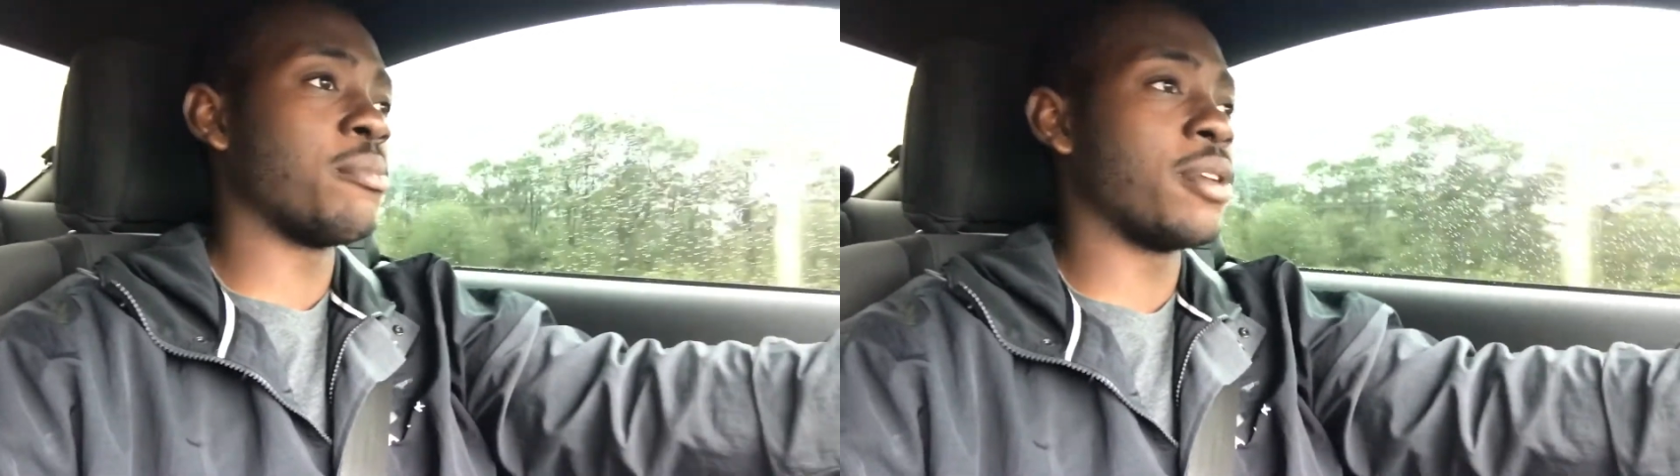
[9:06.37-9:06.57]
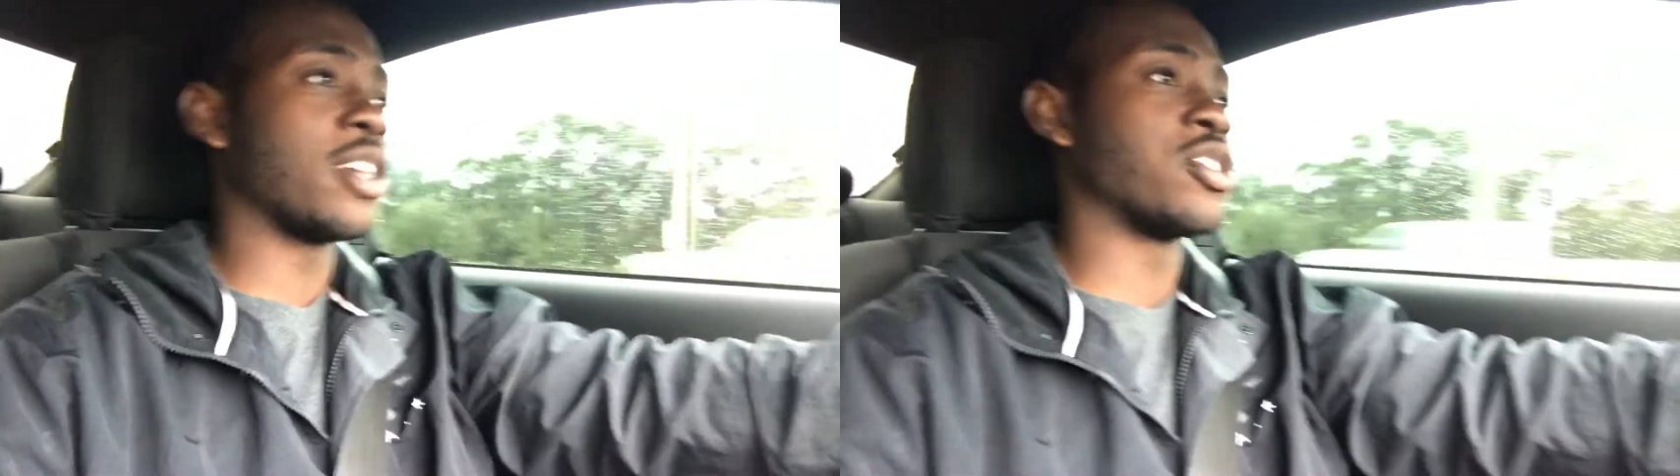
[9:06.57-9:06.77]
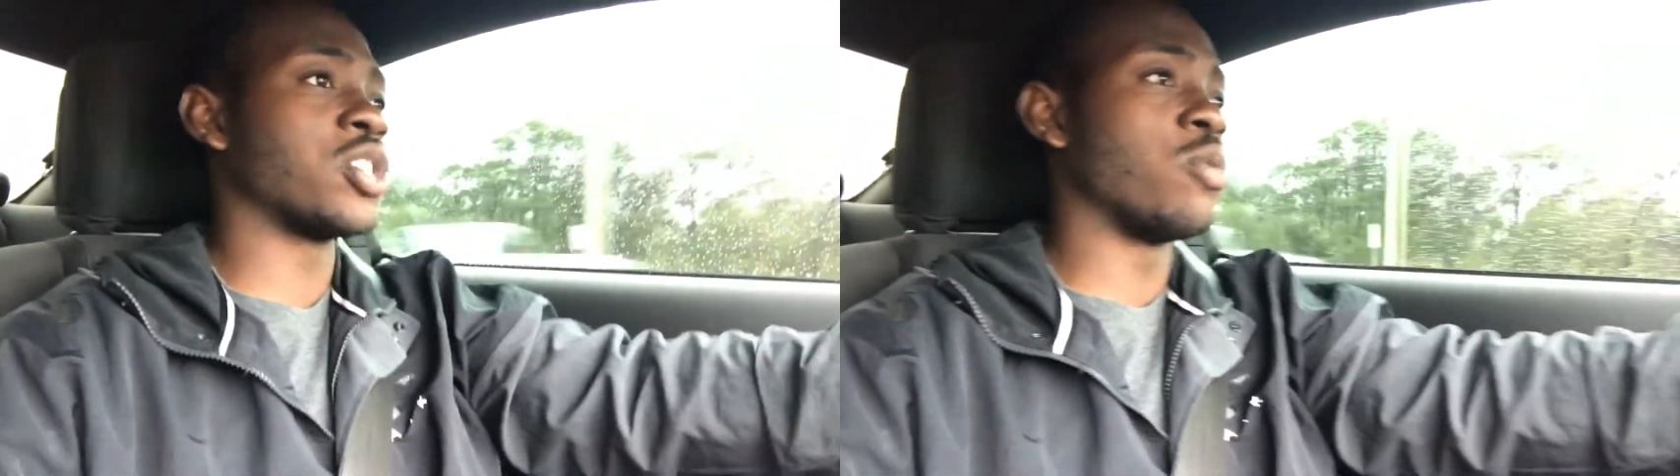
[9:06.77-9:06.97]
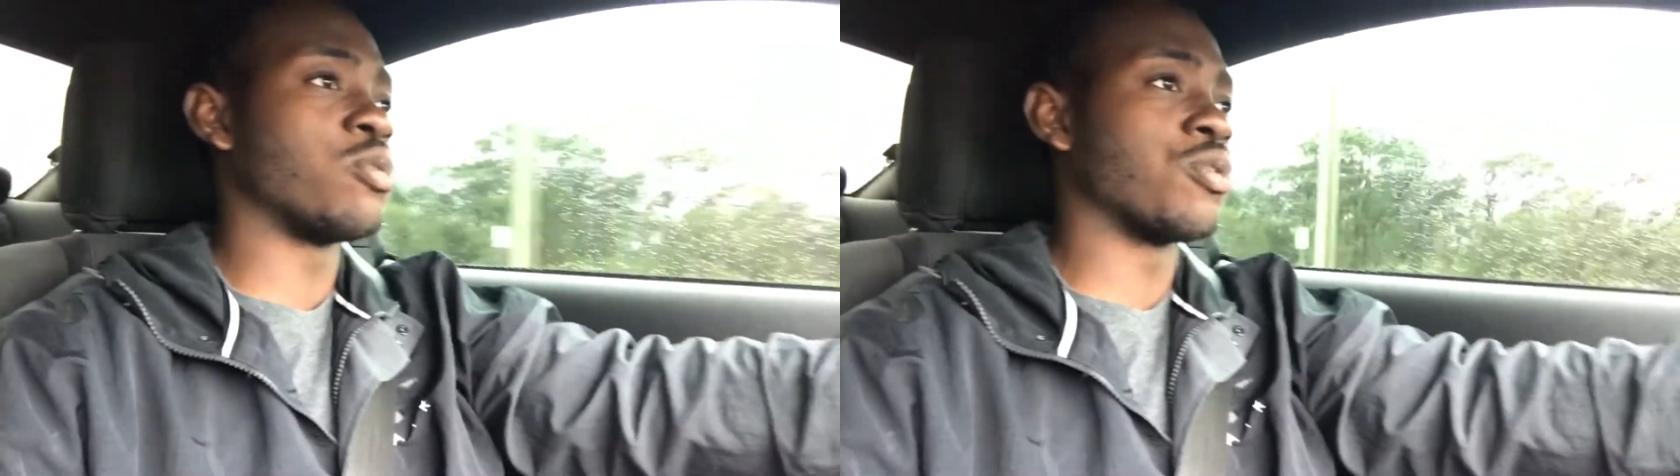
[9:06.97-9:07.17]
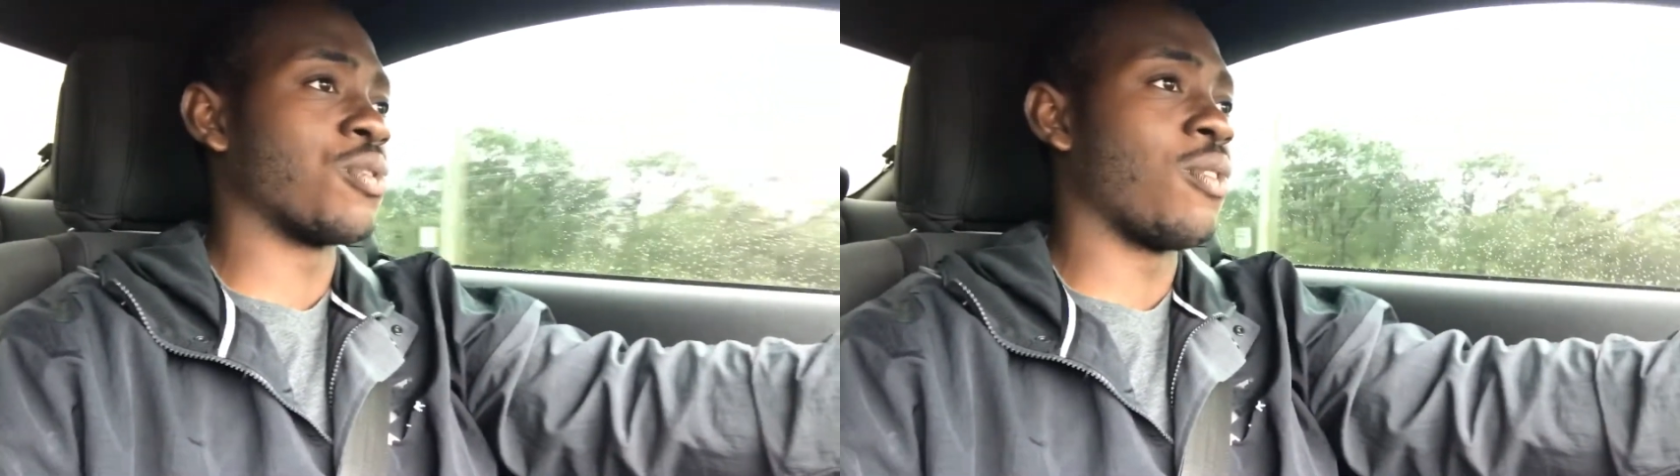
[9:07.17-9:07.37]
to make
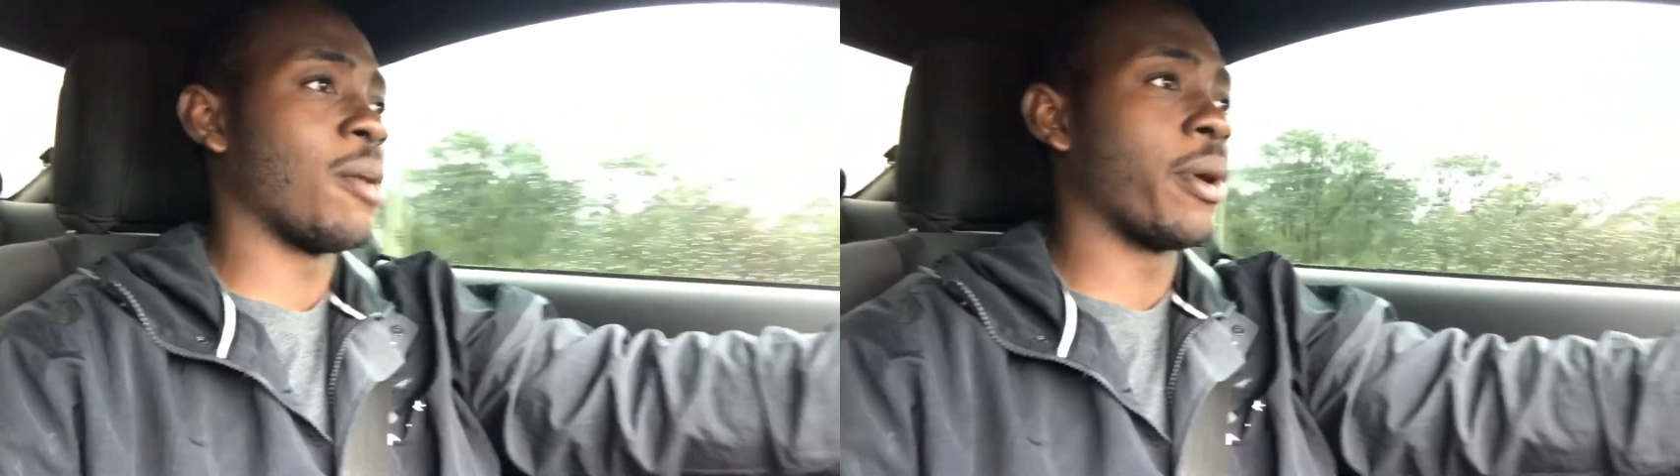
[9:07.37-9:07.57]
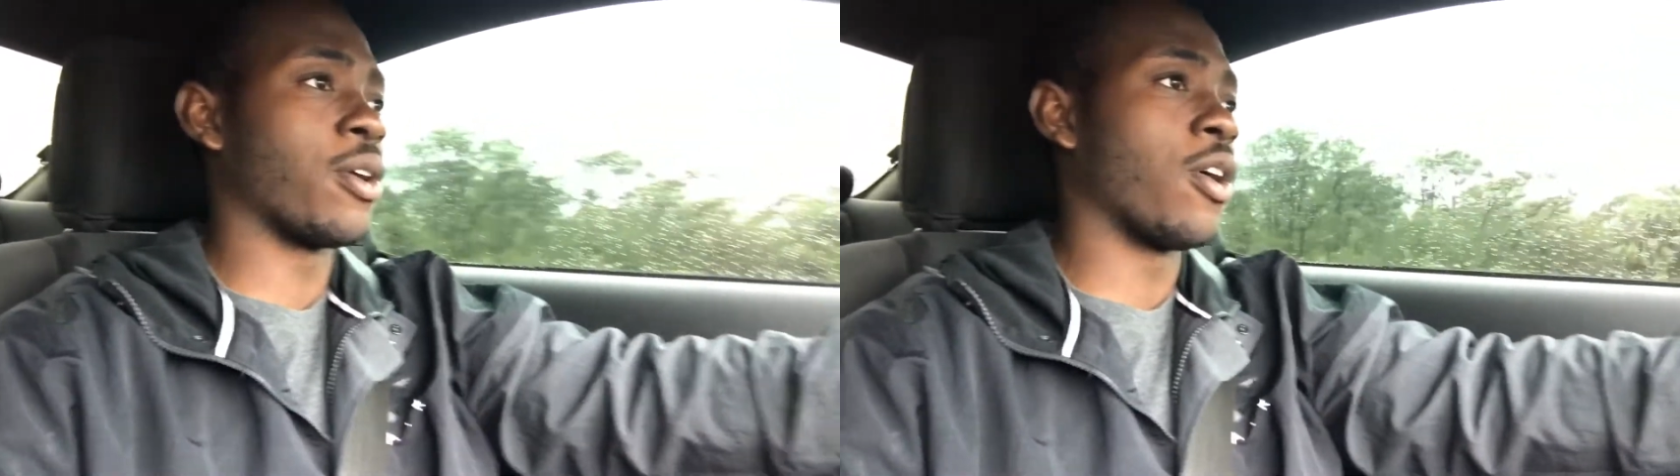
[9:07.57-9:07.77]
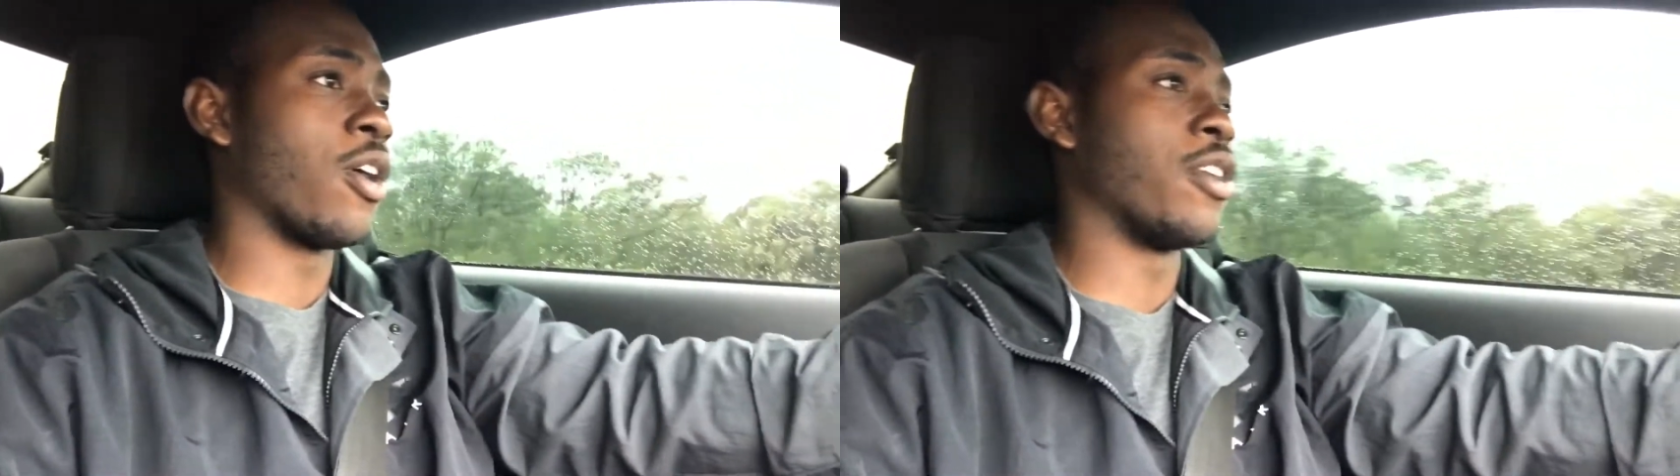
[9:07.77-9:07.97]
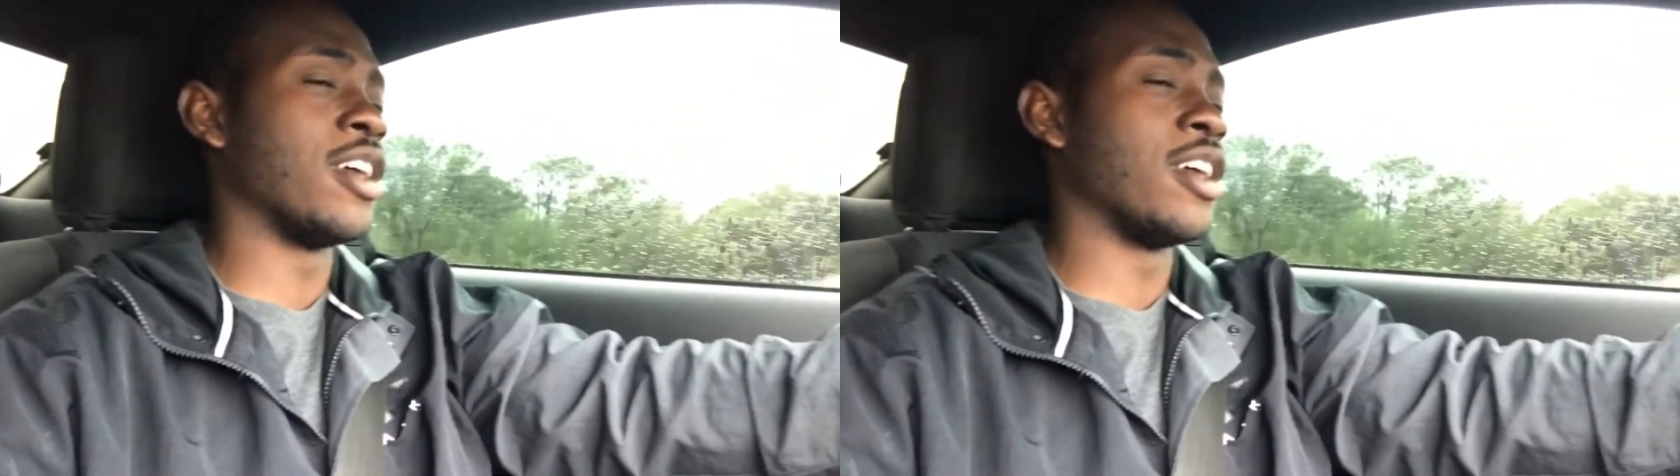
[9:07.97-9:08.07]
excuses for why my car